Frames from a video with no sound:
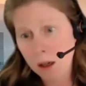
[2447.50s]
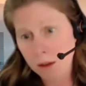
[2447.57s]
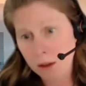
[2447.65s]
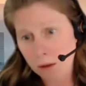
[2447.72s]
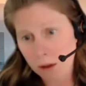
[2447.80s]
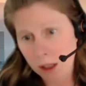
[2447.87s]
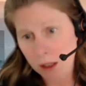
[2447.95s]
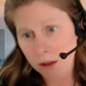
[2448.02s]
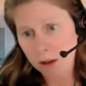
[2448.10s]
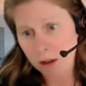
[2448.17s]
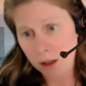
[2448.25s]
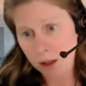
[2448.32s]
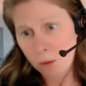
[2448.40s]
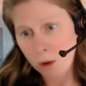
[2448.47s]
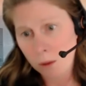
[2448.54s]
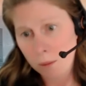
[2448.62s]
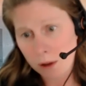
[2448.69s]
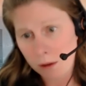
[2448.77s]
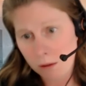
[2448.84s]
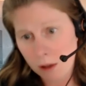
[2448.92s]
turn into this more
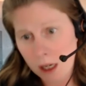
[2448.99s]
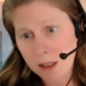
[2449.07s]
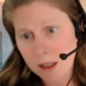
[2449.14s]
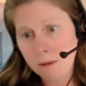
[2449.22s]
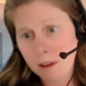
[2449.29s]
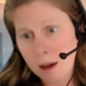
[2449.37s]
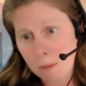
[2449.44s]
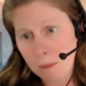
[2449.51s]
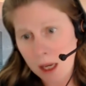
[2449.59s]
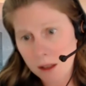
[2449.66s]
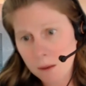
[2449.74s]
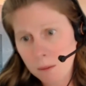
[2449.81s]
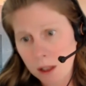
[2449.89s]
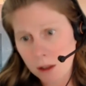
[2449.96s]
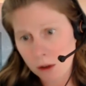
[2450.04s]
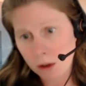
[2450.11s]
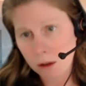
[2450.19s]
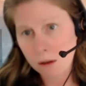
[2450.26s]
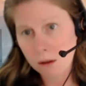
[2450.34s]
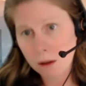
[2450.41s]
progressive MS
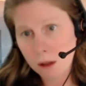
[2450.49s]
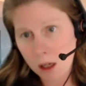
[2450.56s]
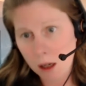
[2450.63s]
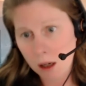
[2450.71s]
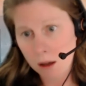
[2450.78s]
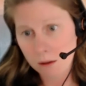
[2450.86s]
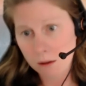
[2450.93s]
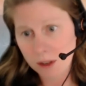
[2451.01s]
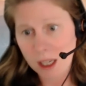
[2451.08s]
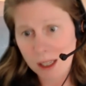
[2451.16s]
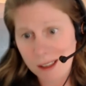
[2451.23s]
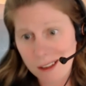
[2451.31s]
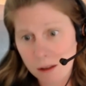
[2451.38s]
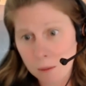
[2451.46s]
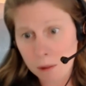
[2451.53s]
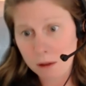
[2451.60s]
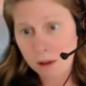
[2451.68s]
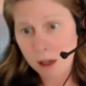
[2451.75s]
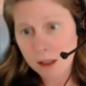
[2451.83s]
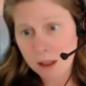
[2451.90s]
picture, or secondary
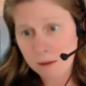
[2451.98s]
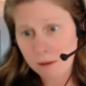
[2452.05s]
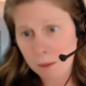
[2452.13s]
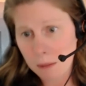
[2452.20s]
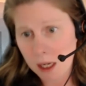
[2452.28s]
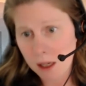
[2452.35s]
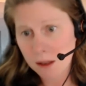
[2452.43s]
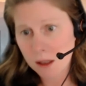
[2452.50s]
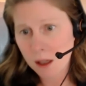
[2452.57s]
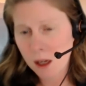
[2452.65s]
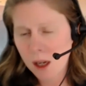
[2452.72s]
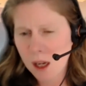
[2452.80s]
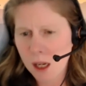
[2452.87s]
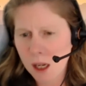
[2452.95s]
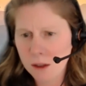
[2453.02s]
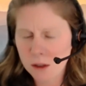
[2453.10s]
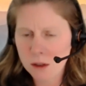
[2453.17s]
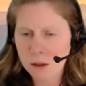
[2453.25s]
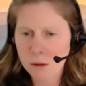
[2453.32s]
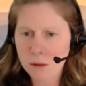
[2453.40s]
progressive MS. And
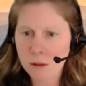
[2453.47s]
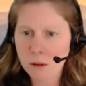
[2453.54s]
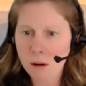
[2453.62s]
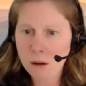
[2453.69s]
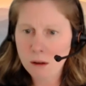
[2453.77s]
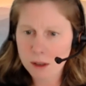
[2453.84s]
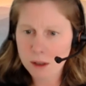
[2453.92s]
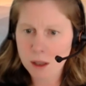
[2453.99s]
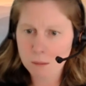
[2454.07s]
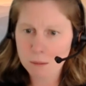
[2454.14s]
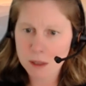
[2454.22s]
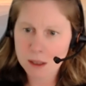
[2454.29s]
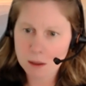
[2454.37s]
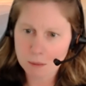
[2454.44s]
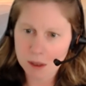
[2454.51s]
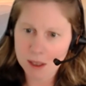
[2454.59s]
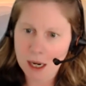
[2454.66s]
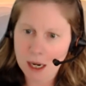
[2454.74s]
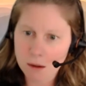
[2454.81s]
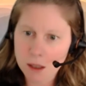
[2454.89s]
so there are some
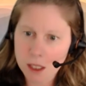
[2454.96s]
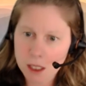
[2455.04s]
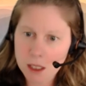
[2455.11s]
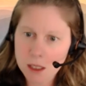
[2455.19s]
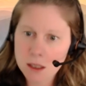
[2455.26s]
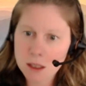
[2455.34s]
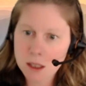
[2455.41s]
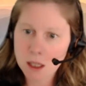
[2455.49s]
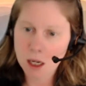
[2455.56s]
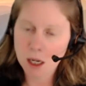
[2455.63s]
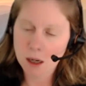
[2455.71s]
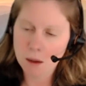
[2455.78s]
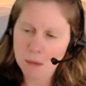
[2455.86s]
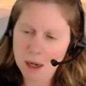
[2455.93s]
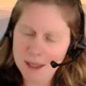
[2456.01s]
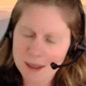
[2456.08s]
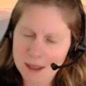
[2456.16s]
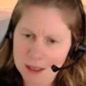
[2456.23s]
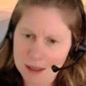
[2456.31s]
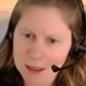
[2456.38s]
similarities. I
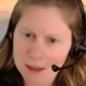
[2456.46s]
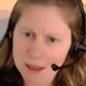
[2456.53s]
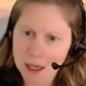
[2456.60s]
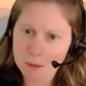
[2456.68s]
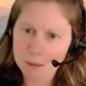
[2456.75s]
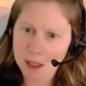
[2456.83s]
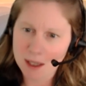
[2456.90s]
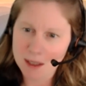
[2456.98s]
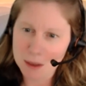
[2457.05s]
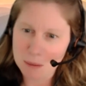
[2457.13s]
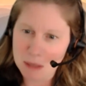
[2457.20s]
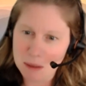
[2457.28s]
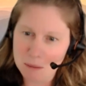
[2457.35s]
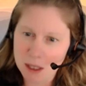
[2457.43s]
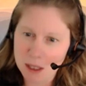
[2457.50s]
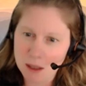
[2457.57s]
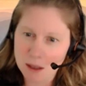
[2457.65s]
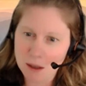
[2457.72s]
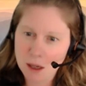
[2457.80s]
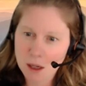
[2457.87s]
think the timelines may
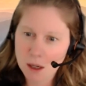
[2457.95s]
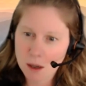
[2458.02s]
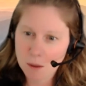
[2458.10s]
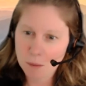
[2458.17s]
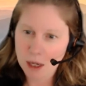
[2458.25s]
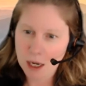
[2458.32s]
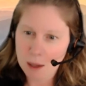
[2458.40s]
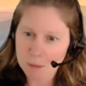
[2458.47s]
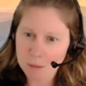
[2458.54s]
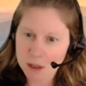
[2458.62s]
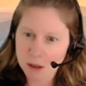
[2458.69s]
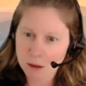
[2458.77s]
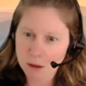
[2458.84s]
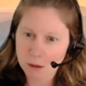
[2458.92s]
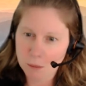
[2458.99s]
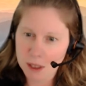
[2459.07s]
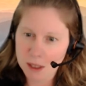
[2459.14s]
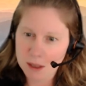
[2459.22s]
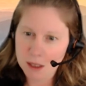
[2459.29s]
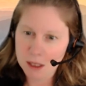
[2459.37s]
be perhaps a little
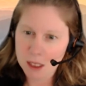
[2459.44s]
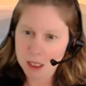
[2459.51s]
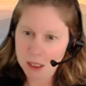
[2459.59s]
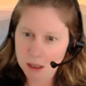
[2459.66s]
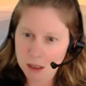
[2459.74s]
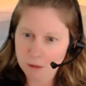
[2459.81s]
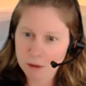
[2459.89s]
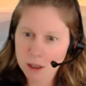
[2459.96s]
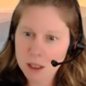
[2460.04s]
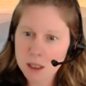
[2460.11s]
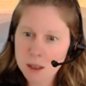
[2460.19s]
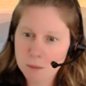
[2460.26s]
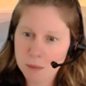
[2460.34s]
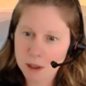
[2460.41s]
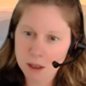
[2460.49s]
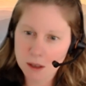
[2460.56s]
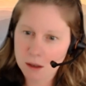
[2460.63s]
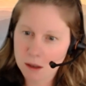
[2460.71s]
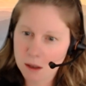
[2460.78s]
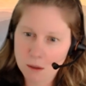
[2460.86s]
bit different, but
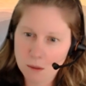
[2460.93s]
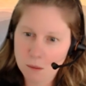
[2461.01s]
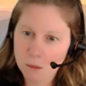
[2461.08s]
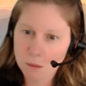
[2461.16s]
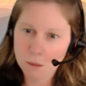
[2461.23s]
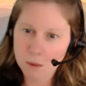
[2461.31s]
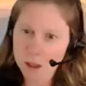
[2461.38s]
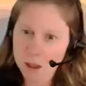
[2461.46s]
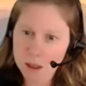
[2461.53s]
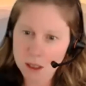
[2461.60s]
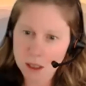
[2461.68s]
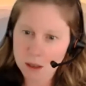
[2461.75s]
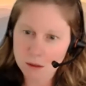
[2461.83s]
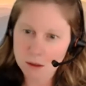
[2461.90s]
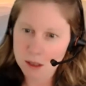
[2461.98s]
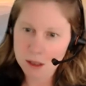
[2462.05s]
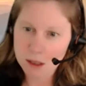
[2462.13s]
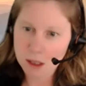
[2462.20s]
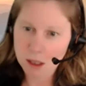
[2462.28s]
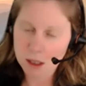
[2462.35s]
we continue to
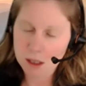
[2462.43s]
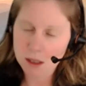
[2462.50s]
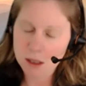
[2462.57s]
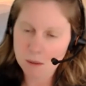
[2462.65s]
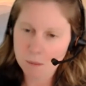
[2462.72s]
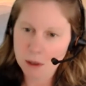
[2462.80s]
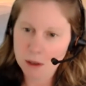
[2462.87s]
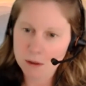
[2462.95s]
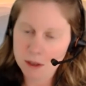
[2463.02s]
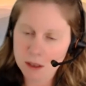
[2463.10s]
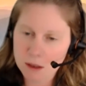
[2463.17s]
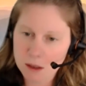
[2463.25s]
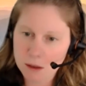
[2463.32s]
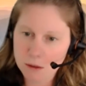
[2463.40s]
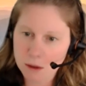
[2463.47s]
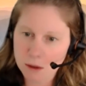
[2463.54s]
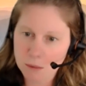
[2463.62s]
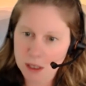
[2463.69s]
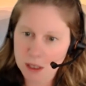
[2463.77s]
study stiff person syndrome